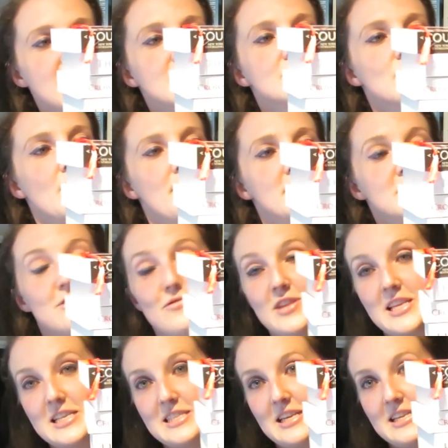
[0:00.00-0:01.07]
So I'm actually
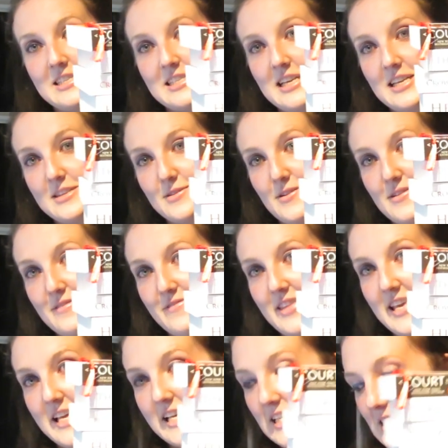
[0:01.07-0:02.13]
really excited to get to all of
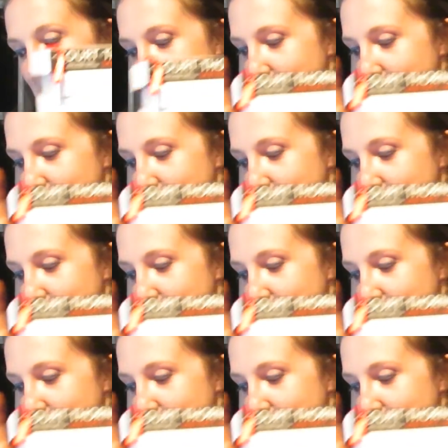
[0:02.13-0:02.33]
these.